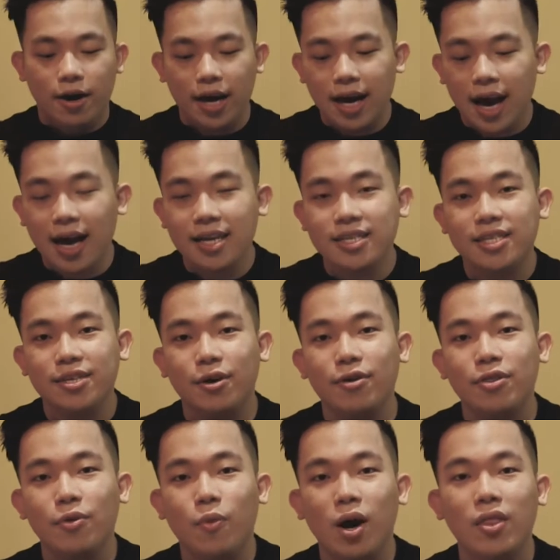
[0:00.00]
Okay guys,
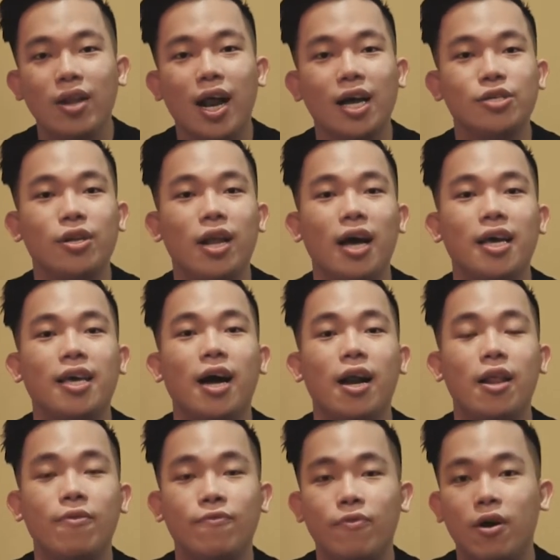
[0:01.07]
so the one that I
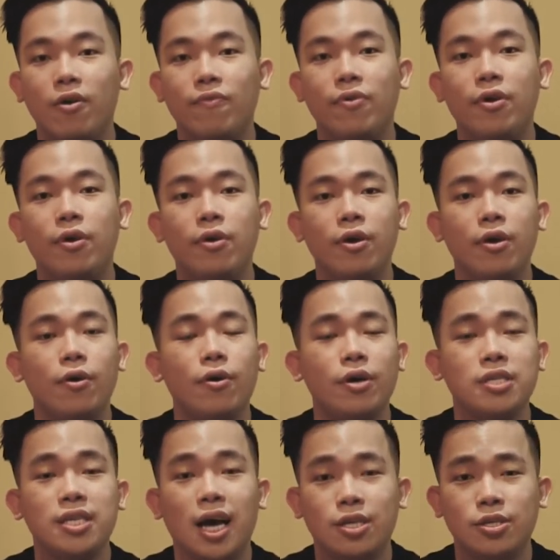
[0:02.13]
got in front of you here
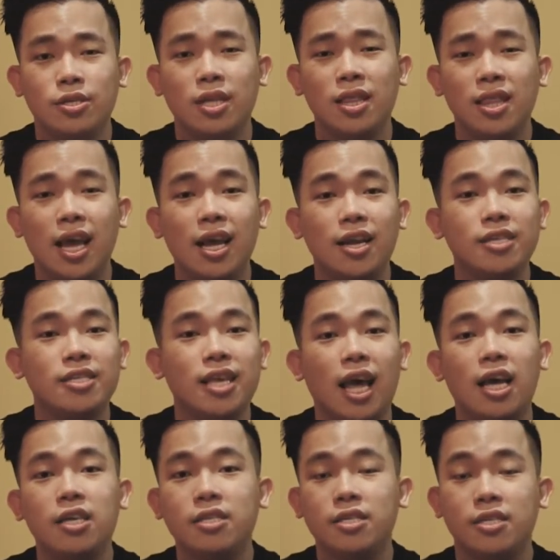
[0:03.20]
is actually the latest
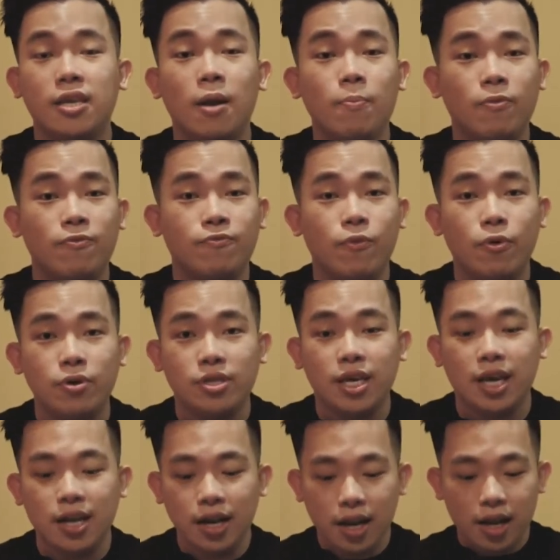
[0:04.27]
Asus Zenbook
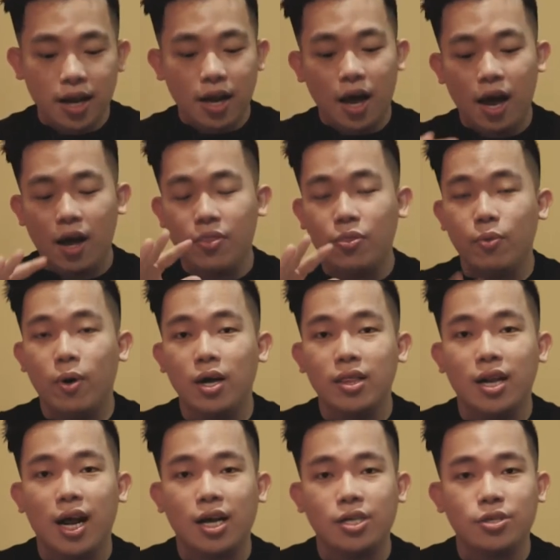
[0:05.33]
14, and the one
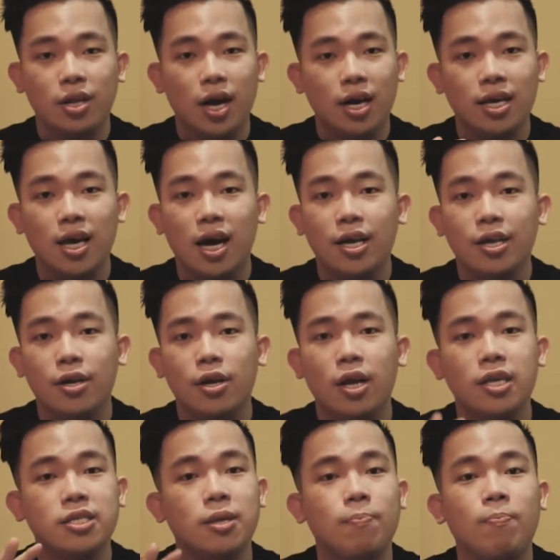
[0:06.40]
that I got here
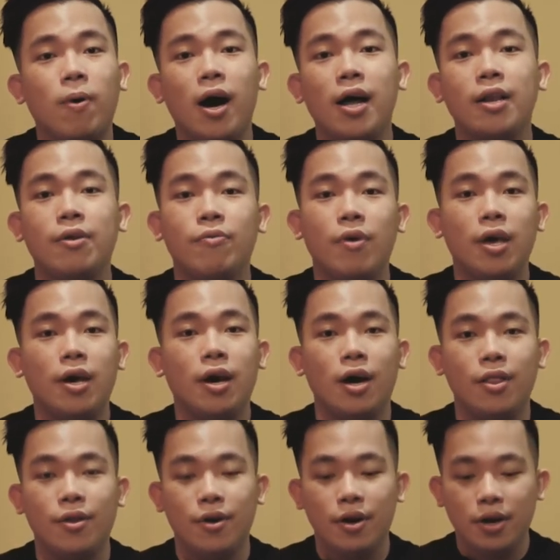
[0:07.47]
is the pine gray
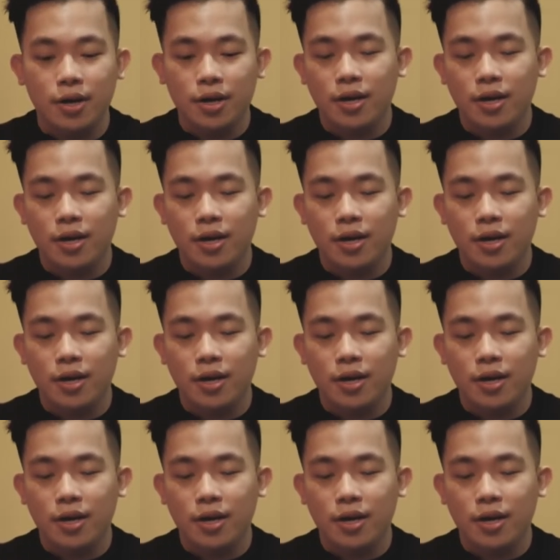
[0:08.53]
color.